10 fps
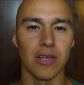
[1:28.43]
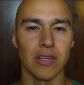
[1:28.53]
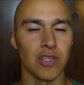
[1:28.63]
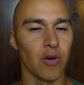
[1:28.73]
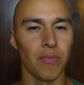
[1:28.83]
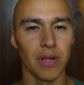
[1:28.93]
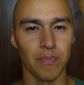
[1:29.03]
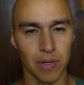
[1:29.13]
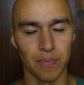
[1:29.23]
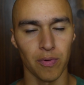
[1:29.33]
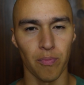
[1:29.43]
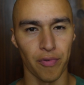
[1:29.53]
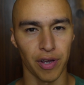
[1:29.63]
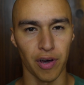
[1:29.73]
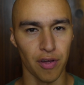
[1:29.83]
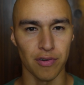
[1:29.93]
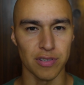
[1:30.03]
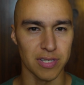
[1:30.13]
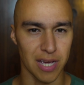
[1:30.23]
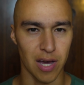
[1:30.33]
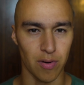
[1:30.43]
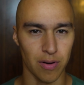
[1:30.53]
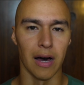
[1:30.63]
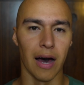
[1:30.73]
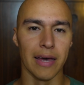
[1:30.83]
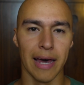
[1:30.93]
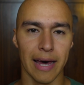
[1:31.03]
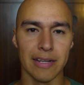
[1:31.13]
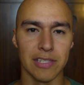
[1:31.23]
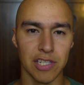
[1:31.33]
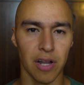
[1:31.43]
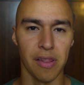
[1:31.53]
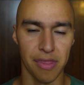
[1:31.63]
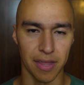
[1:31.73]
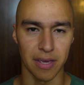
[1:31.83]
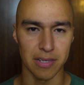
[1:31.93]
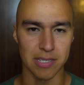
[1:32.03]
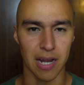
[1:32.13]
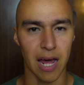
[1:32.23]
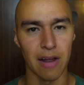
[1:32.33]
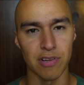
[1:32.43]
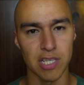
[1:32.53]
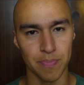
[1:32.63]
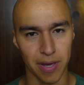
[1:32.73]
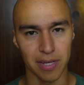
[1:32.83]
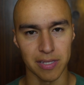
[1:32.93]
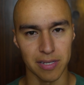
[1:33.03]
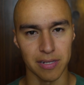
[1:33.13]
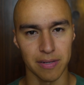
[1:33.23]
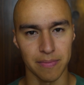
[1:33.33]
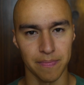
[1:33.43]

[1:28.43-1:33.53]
So many people bring others down. I had done things that I respected.